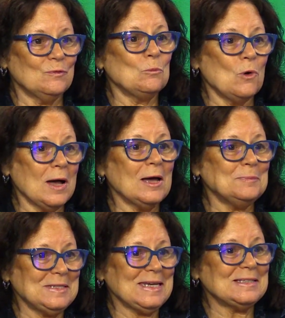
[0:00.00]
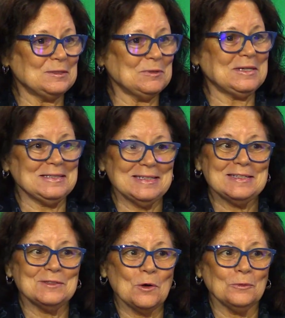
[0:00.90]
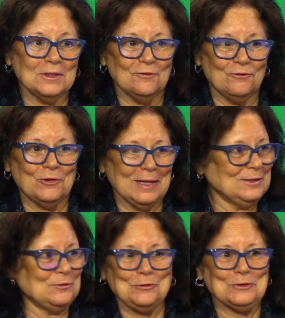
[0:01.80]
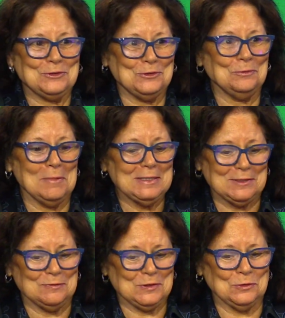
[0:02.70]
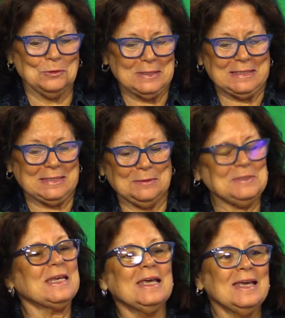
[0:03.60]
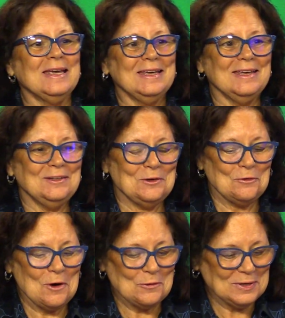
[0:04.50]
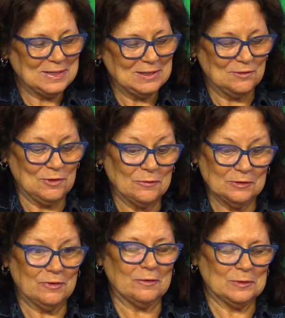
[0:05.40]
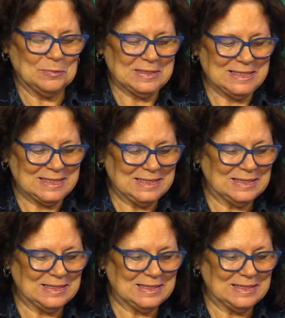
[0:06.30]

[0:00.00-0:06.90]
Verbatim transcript: more updates because this is only the, like the first two months of school, it seems, and you're already uh, very, very busy.